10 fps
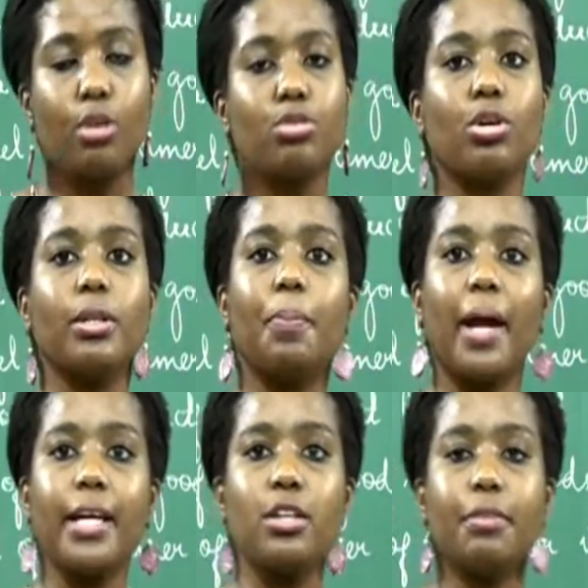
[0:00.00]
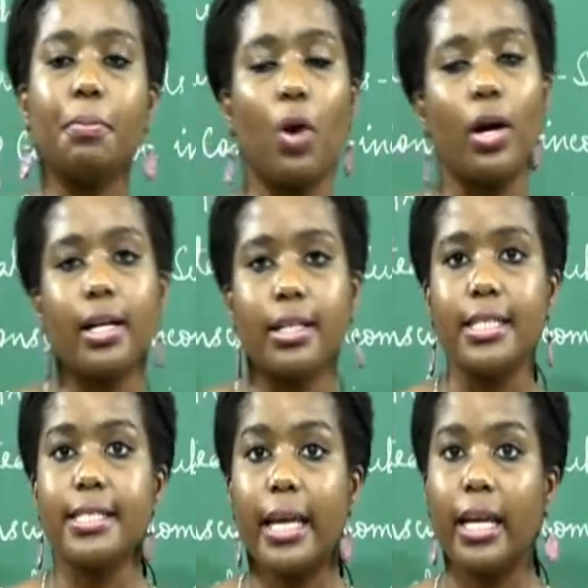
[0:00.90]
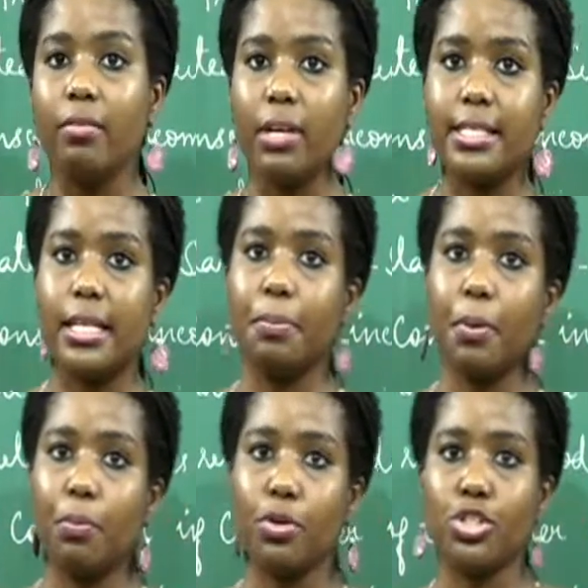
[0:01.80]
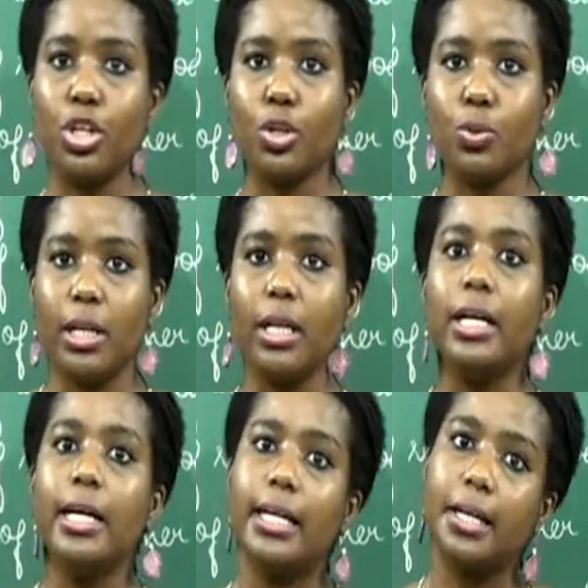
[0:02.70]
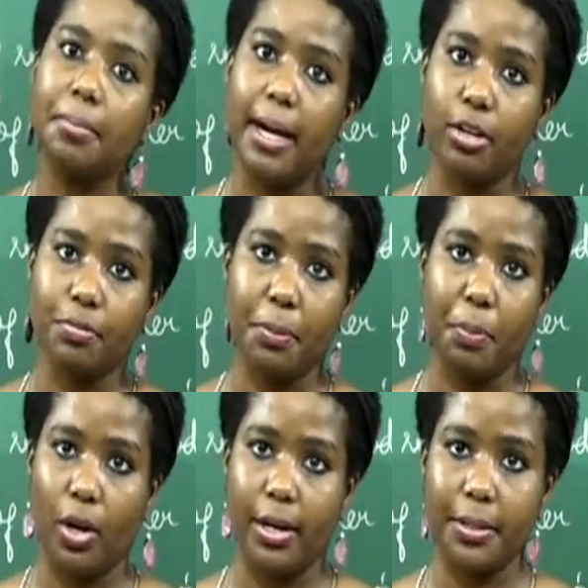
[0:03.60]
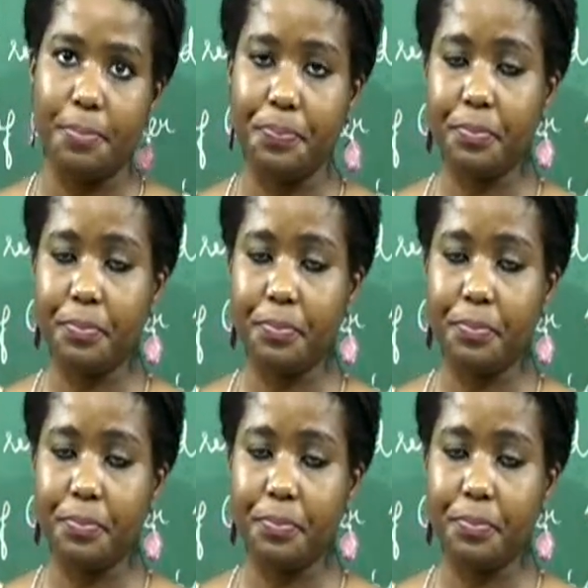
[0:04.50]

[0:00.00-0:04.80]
So the price of the product is inversely proportional to the demand of the product.